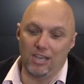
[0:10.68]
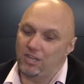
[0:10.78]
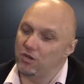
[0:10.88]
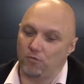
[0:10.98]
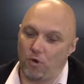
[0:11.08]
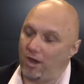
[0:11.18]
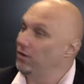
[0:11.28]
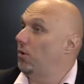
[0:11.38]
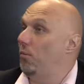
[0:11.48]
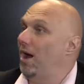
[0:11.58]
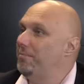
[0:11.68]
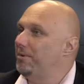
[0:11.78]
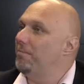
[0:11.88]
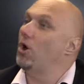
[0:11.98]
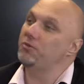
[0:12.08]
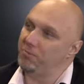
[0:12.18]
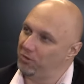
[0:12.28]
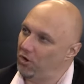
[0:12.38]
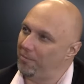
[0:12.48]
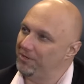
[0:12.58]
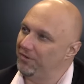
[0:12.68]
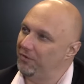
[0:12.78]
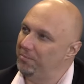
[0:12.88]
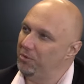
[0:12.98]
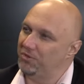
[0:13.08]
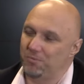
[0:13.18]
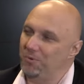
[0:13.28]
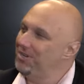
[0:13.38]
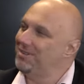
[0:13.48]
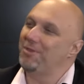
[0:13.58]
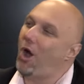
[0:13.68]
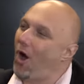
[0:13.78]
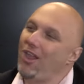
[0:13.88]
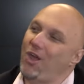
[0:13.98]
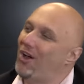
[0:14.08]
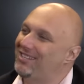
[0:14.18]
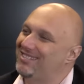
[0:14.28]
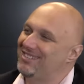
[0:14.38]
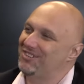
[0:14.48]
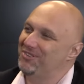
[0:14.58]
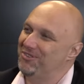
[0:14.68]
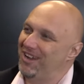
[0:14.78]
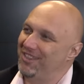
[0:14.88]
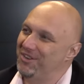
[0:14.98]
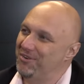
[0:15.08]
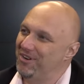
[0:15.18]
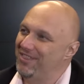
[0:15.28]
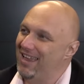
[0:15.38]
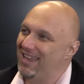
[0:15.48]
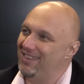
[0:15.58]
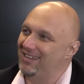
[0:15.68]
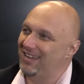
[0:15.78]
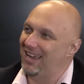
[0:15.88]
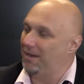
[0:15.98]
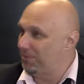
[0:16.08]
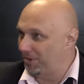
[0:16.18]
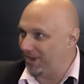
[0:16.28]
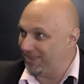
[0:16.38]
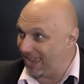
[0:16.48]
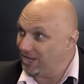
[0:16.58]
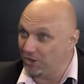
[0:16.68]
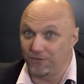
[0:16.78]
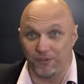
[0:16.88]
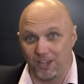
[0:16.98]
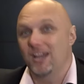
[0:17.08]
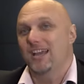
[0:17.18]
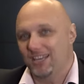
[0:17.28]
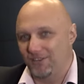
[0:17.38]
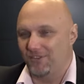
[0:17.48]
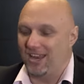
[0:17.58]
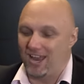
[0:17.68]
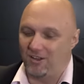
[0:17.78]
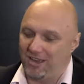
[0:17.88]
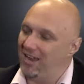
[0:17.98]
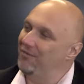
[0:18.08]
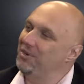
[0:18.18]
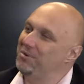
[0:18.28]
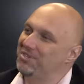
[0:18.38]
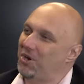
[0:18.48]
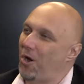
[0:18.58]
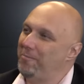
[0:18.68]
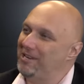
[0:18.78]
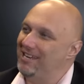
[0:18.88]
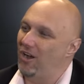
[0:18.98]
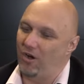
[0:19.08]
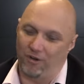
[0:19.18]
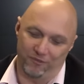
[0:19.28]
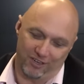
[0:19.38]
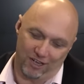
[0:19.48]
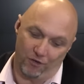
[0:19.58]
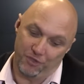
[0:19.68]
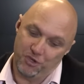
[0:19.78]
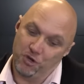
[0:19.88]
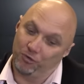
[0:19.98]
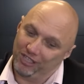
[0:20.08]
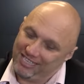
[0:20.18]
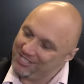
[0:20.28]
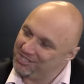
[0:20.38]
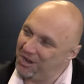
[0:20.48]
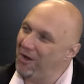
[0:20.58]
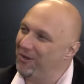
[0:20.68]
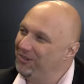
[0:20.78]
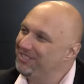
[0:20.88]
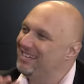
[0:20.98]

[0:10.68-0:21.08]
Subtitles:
led you to write not one but multiple copies of the books? And what are some of the highlights that are in there? That are, and by the way, thank you for giving our viewers a copy of the new release Sold.